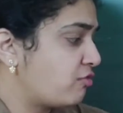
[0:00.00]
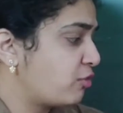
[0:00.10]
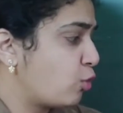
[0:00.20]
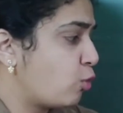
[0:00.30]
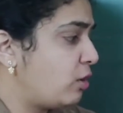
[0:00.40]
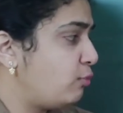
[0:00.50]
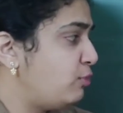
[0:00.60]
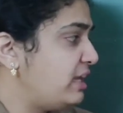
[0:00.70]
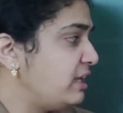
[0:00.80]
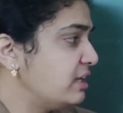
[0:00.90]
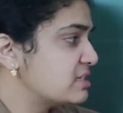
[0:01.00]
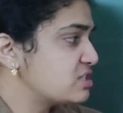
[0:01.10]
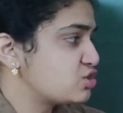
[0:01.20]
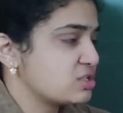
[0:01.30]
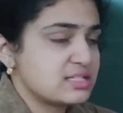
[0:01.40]
cough, cold,
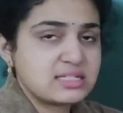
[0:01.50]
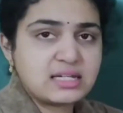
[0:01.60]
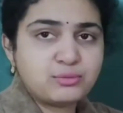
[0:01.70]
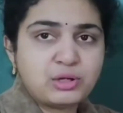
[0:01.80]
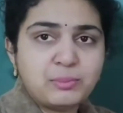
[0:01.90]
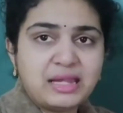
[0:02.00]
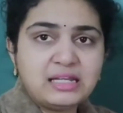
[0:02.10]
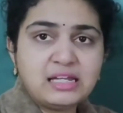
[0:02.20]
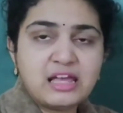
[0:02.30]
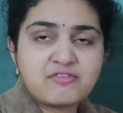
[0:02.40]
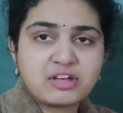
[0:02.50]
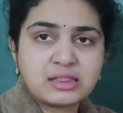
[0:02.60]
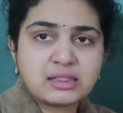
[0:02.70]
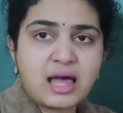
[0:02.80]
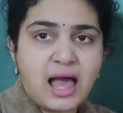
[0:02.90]
weakness, chills. It will mainly
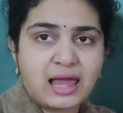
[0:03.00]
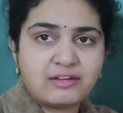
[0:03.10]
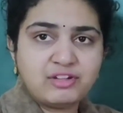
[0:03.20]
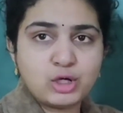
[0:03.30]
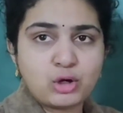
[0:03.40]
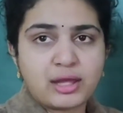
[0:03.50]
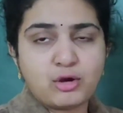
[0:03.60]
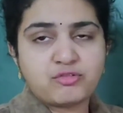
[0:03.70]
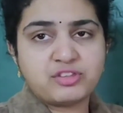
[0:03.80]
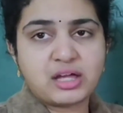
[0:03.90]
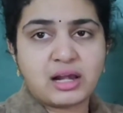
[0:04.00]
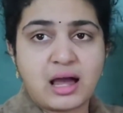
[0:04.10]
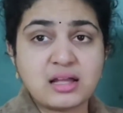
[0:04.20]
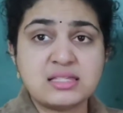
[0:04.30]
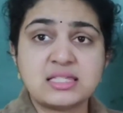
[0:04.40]
affect the alveoli of the
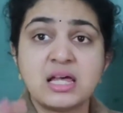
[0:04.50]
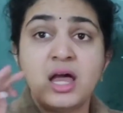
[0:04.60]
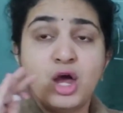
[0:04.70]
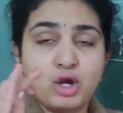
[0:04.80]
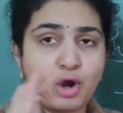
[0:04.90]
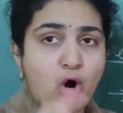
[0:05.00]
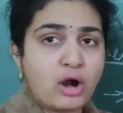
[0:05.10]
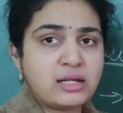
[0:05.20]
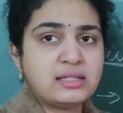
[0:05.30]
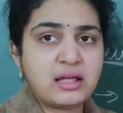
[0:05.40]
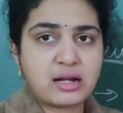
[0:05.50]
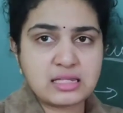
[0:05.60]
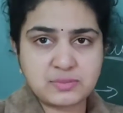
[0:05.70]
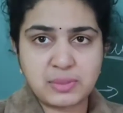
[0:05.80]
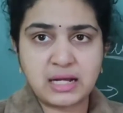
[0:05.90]
lungs, not the
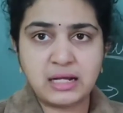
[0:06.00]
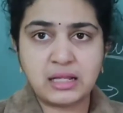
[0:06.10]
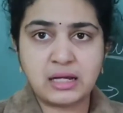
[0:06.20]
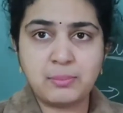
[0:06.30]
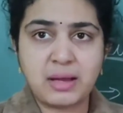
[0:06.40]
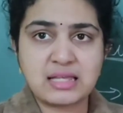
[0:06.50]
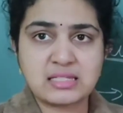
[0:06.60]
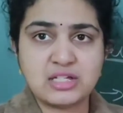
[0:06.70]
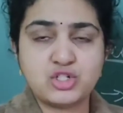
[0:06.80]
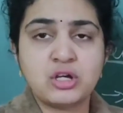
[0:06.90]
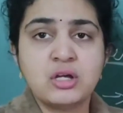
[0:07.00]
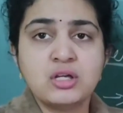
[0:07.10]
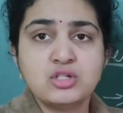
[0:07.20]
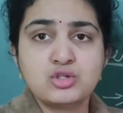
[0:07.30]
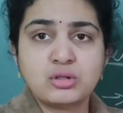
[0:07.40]
respiratory passage.
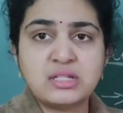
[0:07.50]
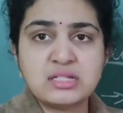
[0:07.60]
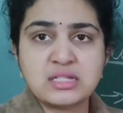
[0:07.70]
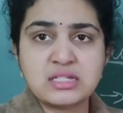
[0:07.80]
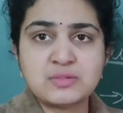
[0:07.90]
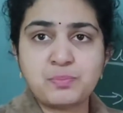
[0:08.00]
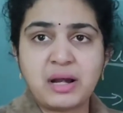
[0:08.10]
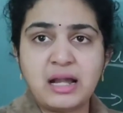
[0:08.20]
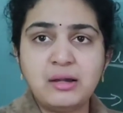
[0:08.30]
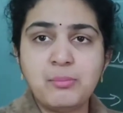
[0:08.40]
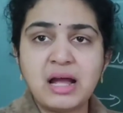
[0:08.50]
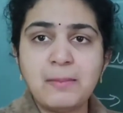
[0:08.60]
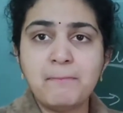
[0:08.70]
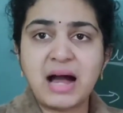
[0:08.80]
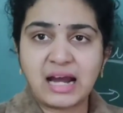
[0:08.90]
So this is spread
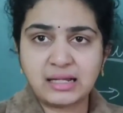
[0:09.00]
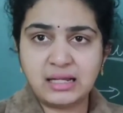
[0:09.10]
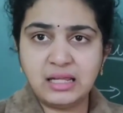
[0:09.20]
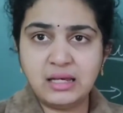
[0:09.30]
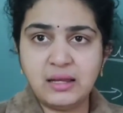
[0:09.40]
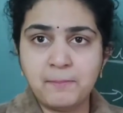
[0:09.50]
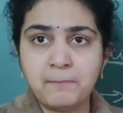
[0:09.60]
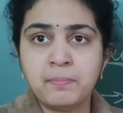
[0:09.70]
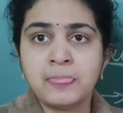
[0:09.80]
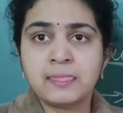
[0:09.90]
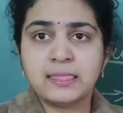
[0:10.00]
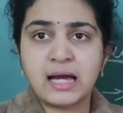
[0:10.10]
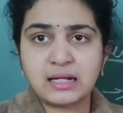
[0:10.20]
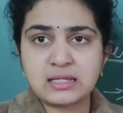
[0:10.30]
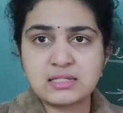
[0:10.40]
by bacterium
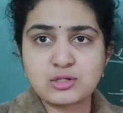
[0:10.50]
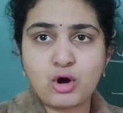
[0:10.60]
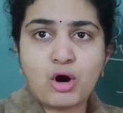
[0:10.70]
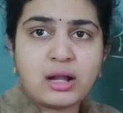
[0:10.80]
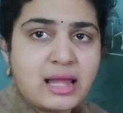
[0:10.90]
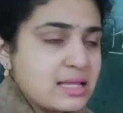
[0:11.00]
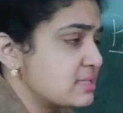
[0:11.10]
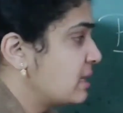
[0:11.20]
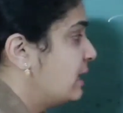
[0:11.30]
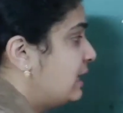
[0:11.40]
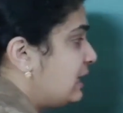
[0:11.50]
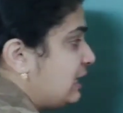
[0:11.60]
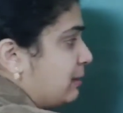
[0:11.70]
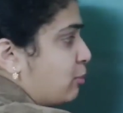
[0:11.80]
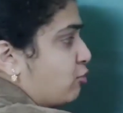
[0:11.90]
that is called as
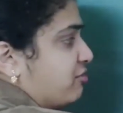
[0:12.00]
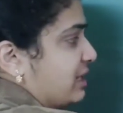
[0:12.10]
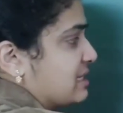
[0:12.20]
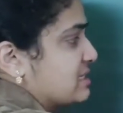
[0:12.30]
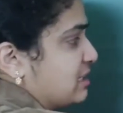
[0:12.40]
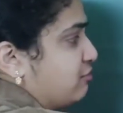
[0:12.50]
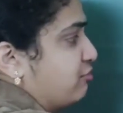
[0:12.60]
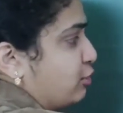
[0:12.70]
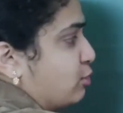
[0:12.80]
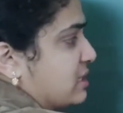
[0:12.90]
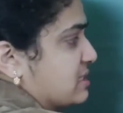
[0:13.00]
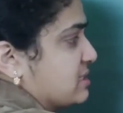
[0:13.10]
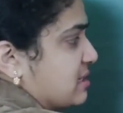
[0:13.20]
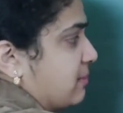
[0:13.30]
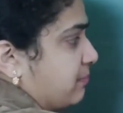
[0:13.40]
Haemophilus
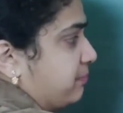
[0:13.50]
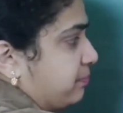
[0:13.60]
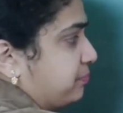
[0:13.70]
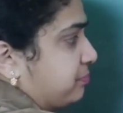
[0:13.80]
influenza.